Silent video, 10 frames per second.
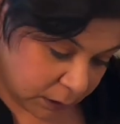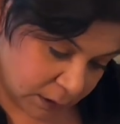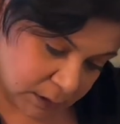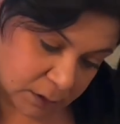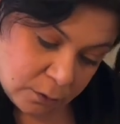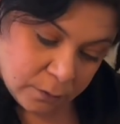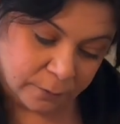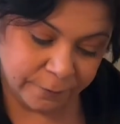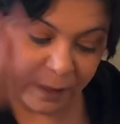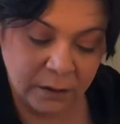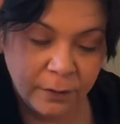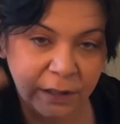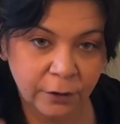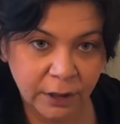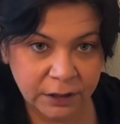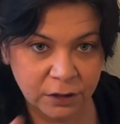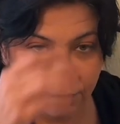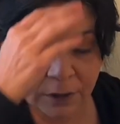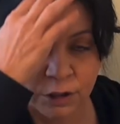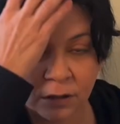So following your
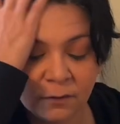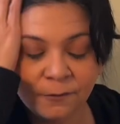intuition,